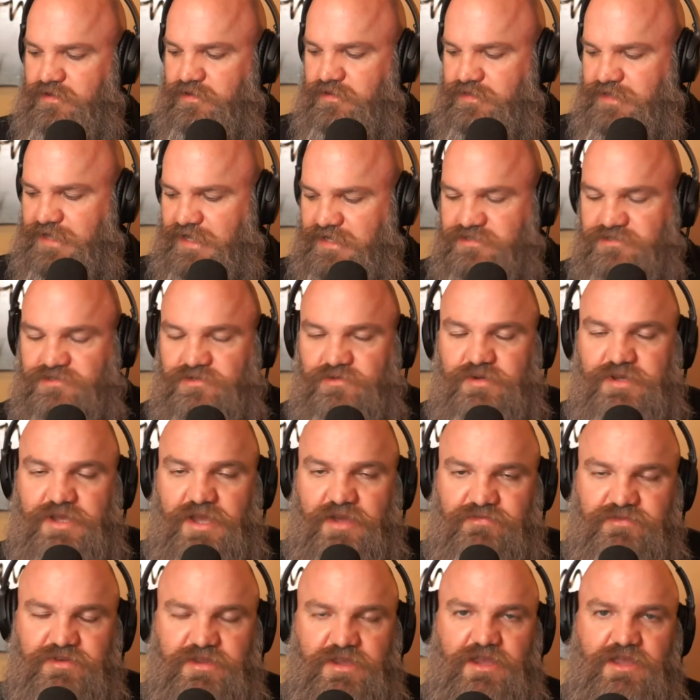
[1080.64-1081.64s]
That's who we
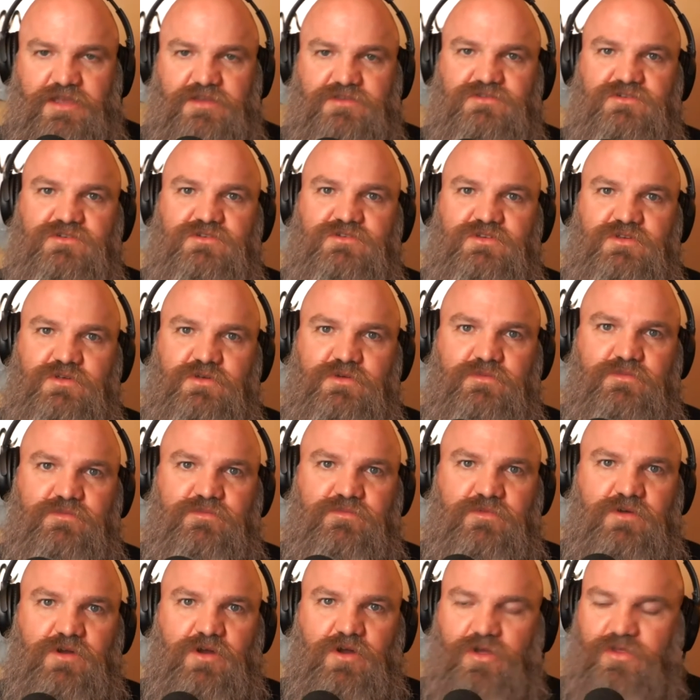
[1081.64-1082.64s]
have to answer to.
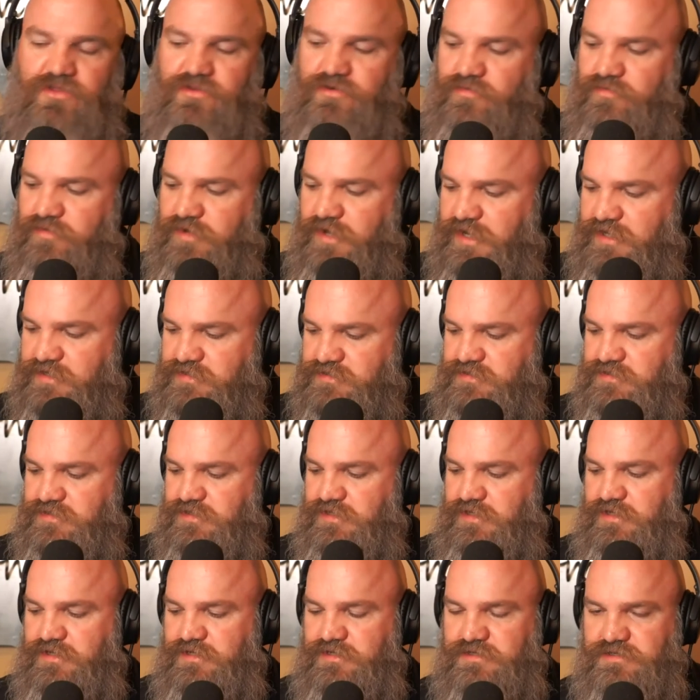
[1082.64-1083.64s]
All the rest
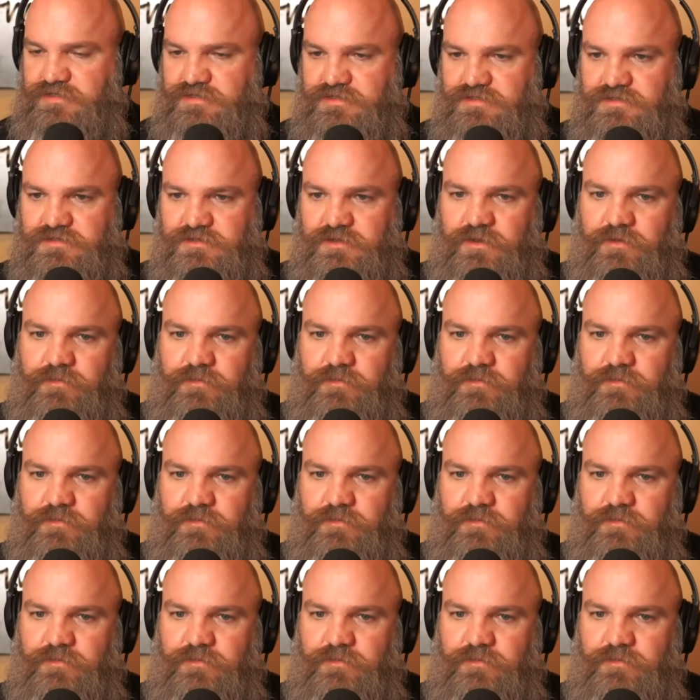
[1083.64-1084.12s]
is